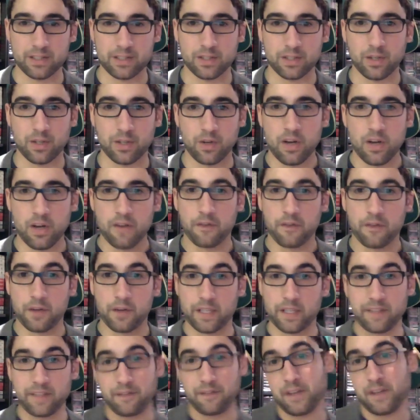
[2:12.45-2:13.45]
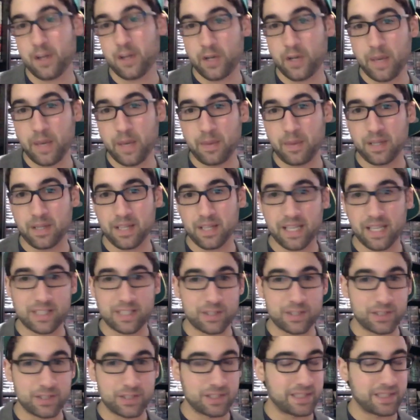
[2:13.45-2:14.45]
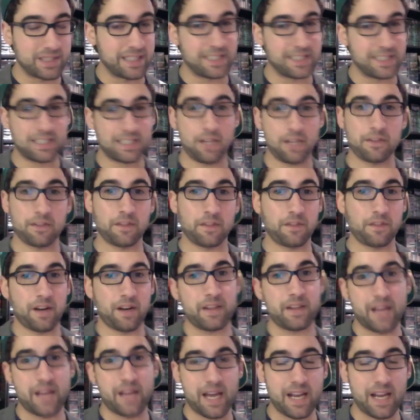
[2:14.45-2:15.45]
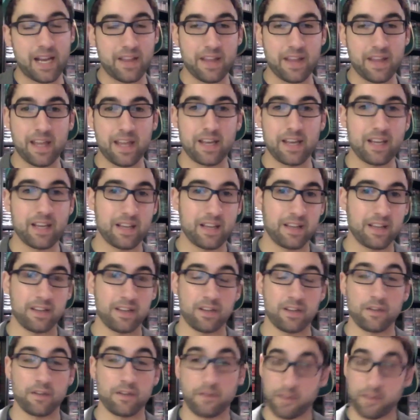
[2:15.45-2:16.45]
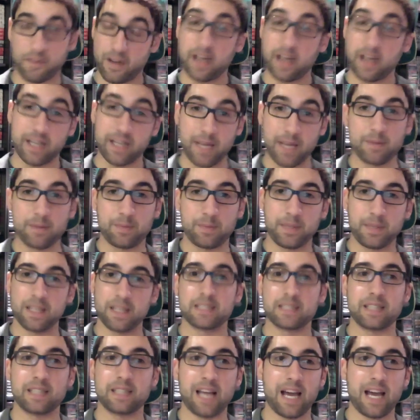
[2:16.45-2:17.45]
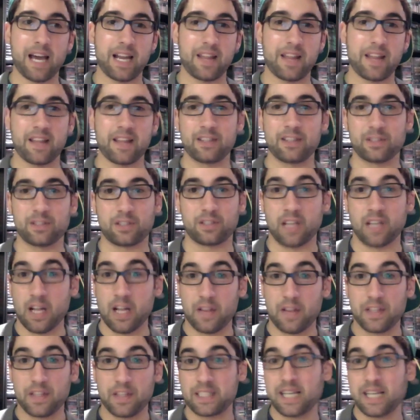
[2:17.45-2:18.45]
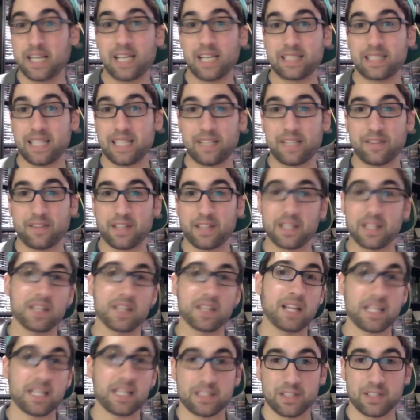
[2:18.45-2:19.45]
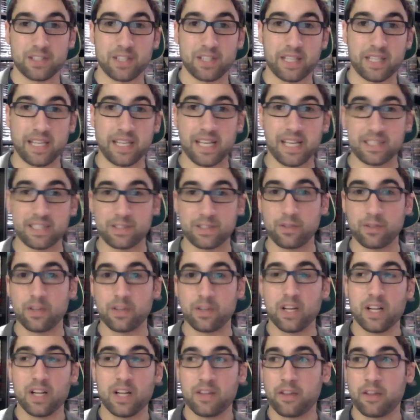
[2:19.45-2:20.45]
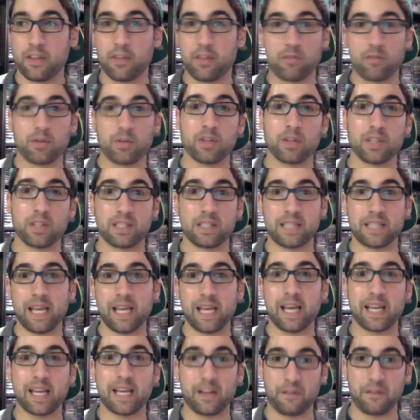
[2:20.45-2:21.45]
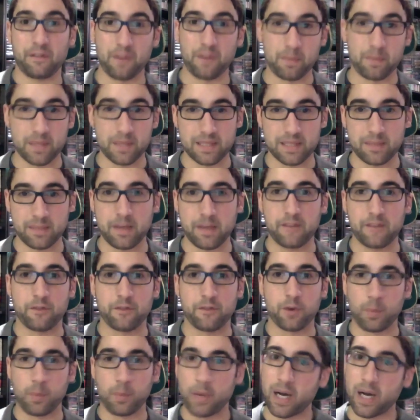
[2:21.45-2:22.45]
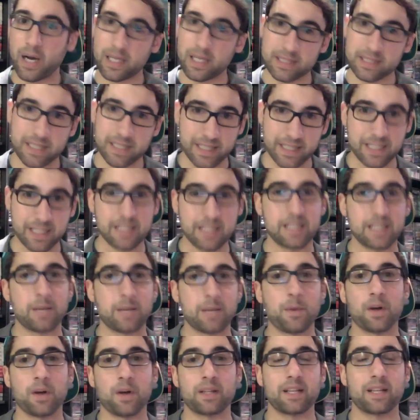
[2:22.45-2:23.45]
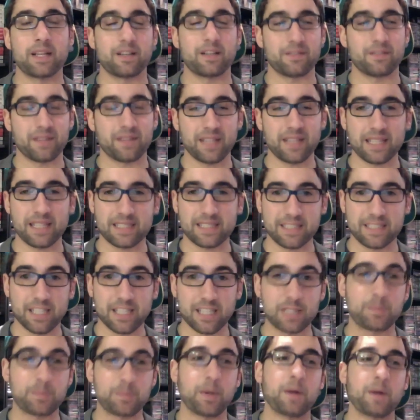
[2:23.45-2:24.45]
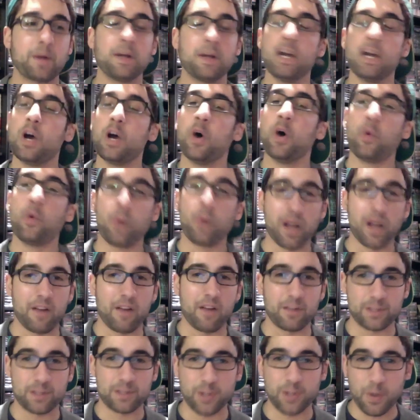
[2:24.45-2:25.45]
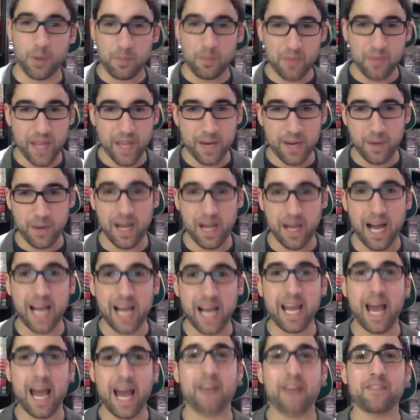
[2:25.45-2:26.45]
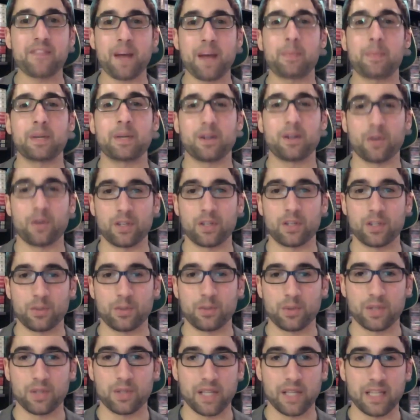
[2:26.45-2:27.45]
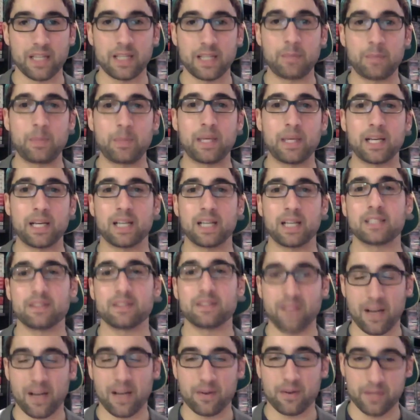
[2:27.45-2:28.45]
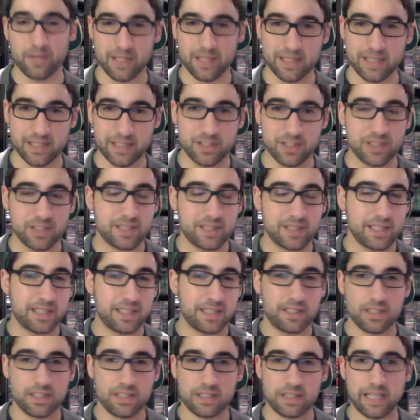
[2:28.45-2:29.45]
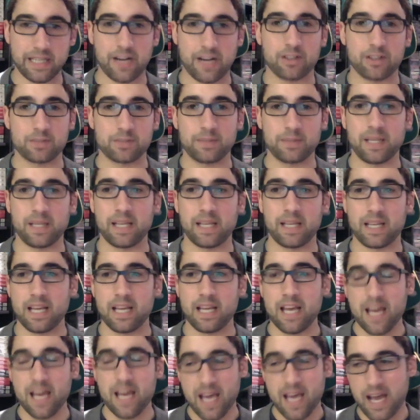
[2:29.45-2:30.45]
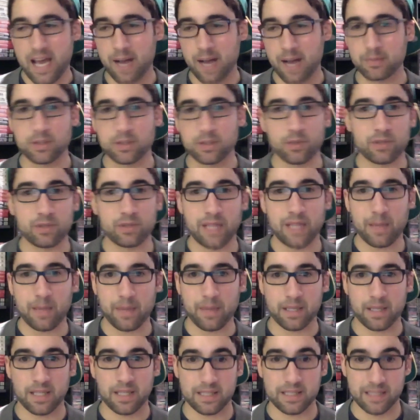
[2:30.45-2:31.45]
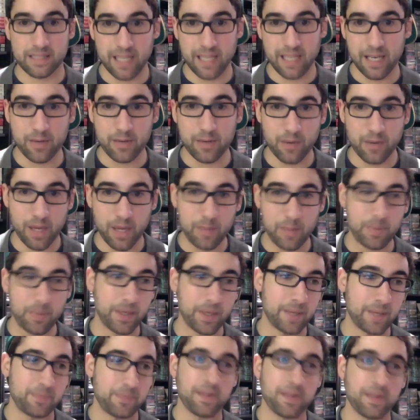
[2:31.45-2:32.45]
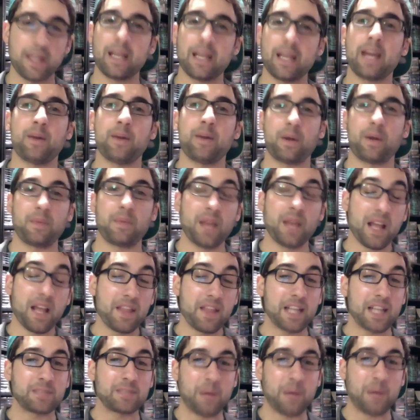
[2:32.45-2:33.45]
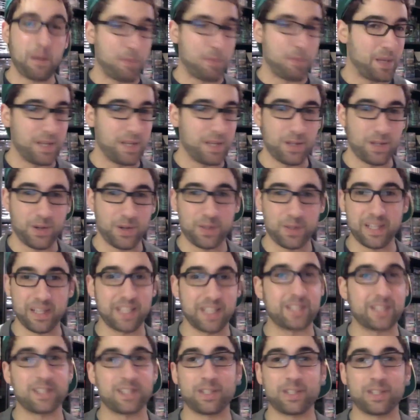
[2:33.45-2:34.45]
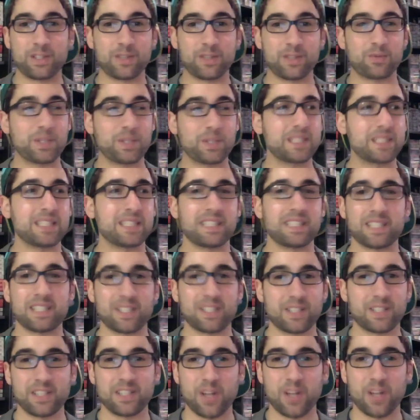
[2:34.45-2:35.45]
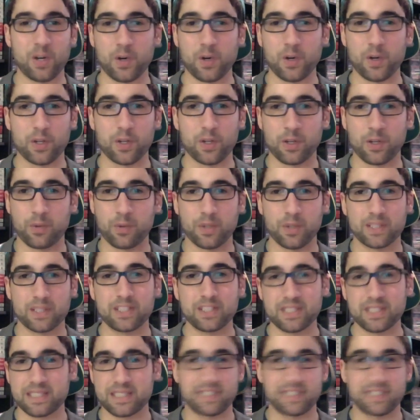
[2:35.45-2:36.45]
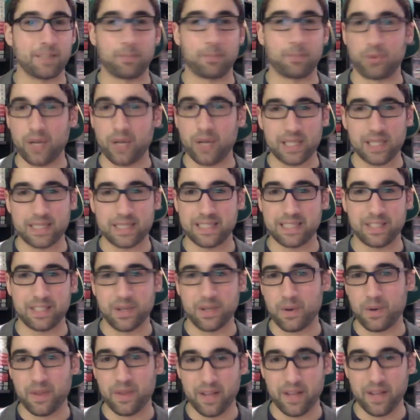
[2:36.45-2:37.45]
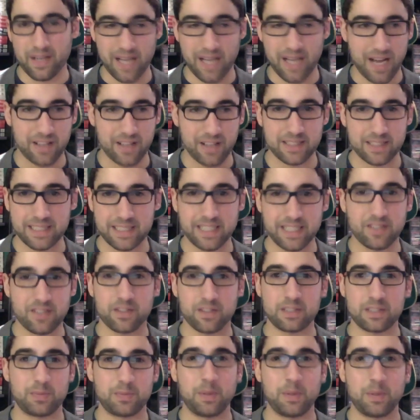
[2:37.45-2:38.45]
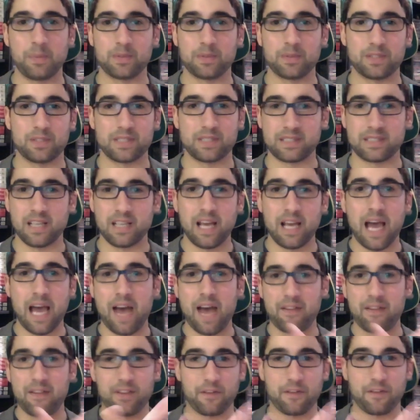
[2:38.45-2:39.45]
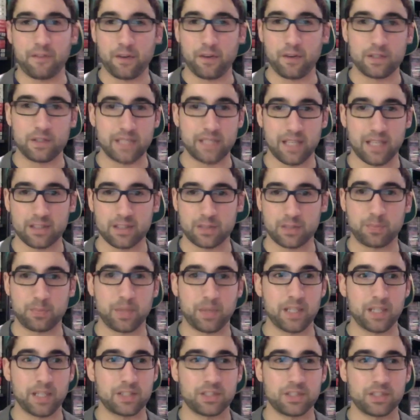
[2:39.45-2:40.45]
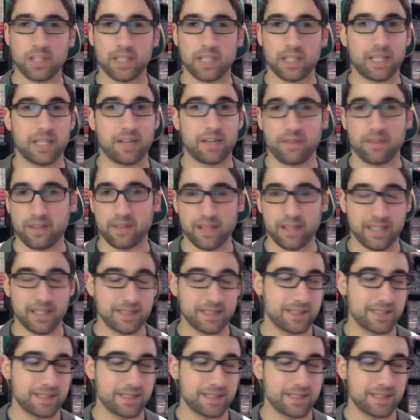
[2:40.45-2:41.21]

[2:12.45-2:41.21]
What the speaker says: So for video game collectors, it's tough to find that, and then you find games because of that, and then just this guy's not even a collector, and he has the thrill is, hey, I gotta flip this and make $4. Like, come on now, that sucks, but whatever. So anyway, I have not been going to Goodwill lately because of that reason. It just sours me, and I'm slowing down my collecting anyway. But anyway, that's my opinion on like the recent, going to Goodwill. It's just depressing going there now and seeing all these people just having their phones out and just price checking everything.